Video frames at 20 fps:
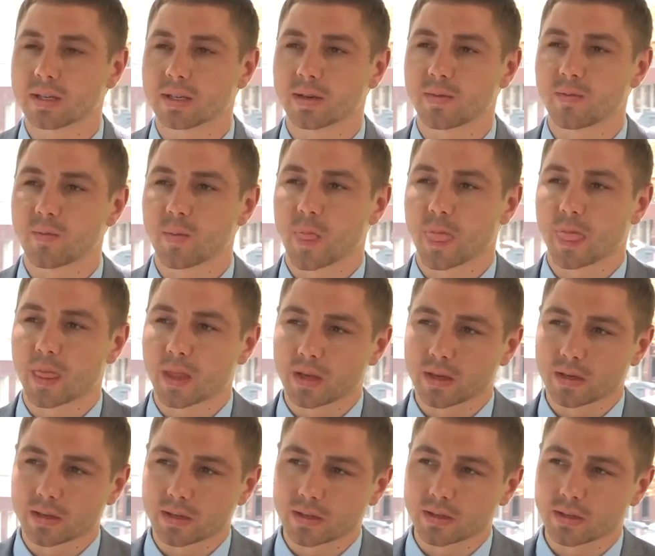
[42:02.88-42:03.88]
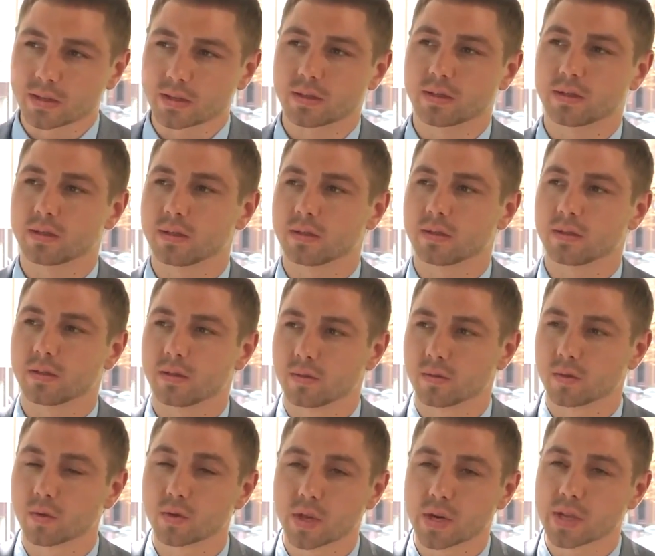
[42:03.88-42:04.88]
The investigators never
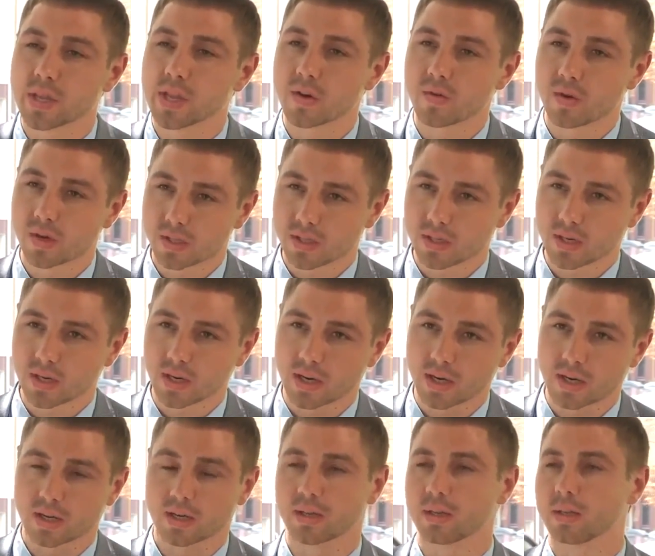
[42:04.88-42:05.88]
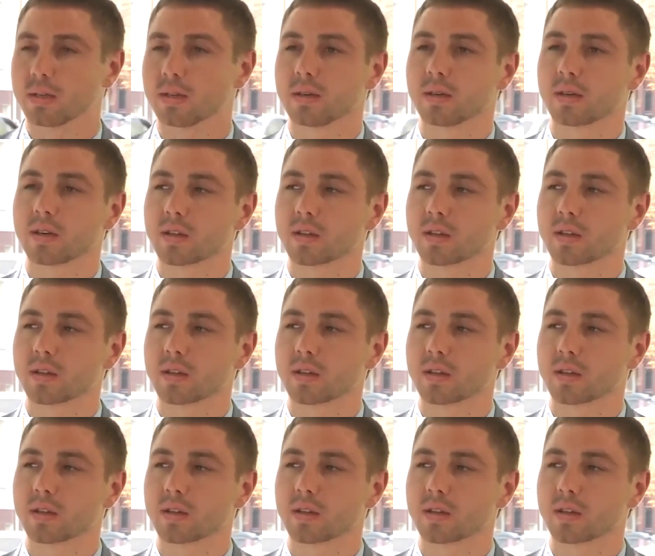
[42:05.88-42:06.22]
determined who was actually shooting.